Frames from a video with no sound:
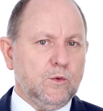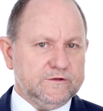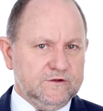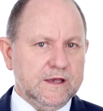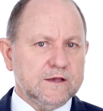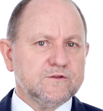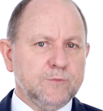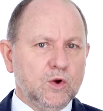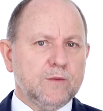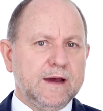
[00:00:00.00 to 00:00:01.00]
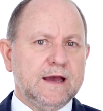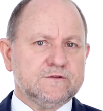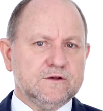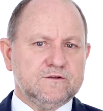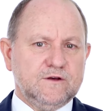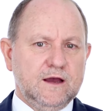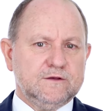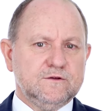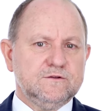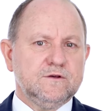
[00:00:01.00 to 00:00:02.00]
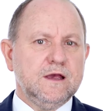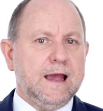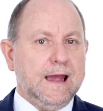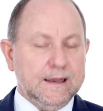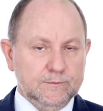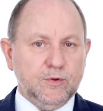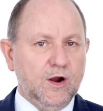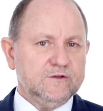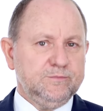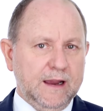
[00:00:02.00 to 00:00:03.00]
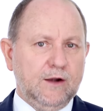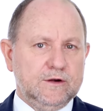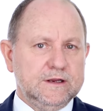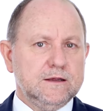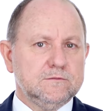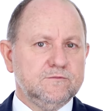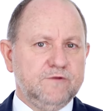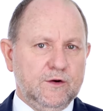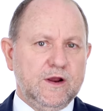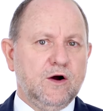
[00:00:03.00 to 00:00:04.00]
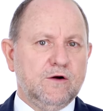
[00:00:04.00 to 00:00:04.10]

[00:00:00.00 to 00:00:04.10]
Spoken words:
we're seeing smaller basket sizes and price parity very